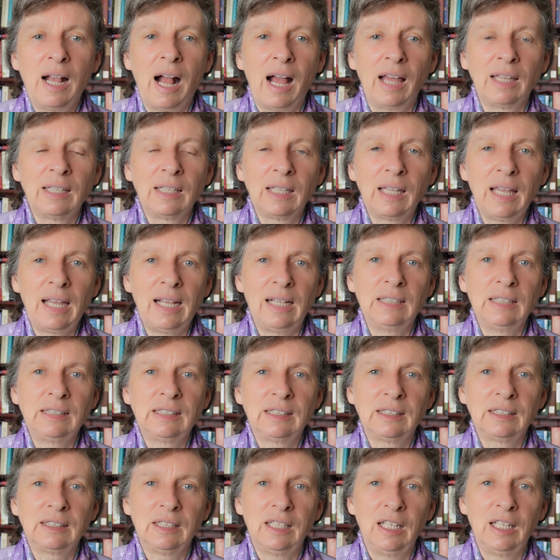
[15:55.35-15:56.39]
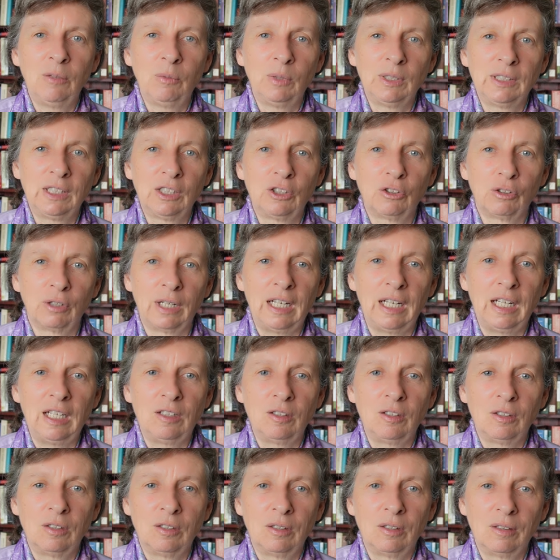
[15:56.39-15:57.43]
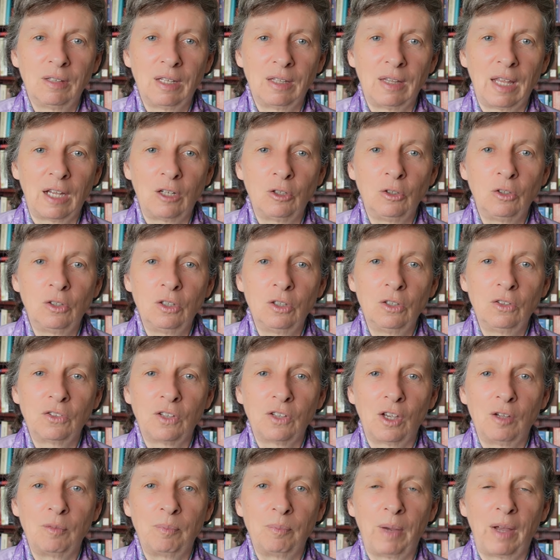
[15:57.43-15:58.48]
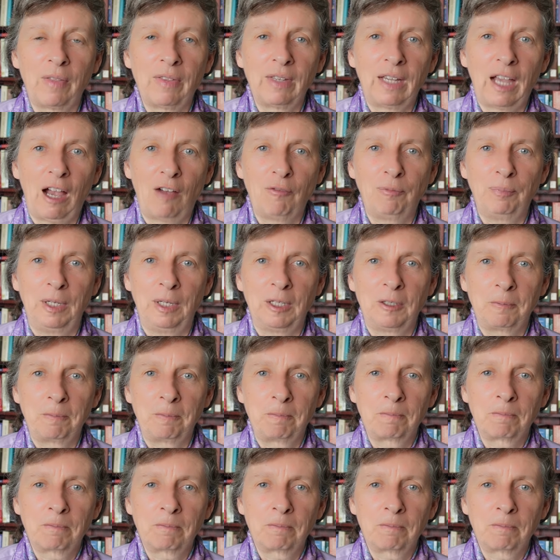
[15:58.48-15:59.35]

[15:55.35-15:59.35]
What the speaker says: unless it was agreed that they could do so by the government.